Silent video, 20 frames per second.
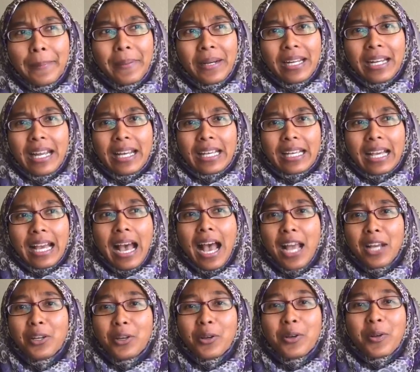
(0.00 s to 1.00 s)
but you're like,
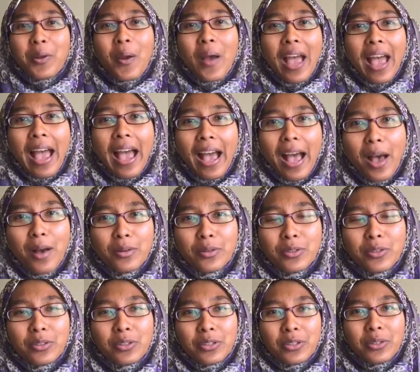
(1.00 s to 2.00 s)
I don't know
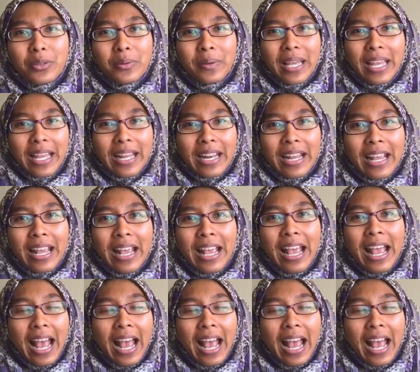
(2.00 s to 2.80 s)
how to do it.